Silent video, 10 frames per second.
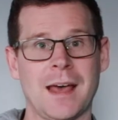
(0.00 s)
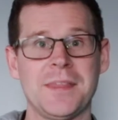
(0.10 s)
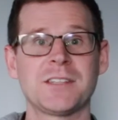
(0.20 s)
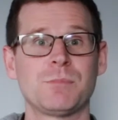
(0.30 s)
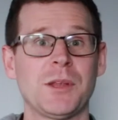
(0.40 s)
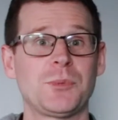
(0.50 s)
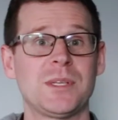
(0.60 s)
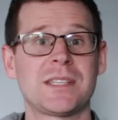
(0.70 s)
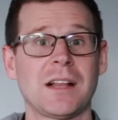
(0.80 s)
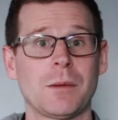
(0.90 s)
And this month
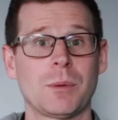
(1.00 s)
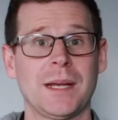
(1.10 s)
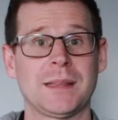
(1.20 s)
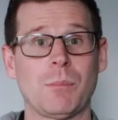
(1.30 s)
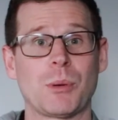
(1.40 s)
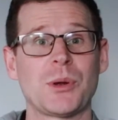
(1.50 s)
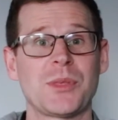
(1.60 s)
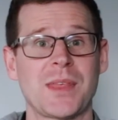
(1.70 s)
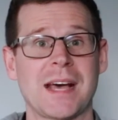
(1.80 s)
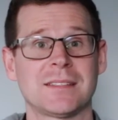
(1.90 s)
we celebrate the
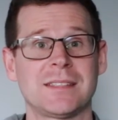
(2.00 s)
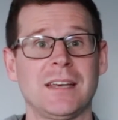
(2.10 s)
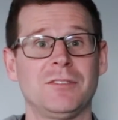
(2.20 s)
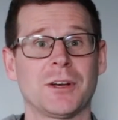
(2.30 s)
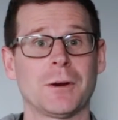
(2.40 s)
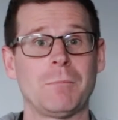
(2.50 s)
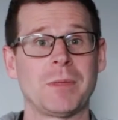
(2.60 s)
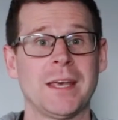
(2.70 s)
birth of that Savior,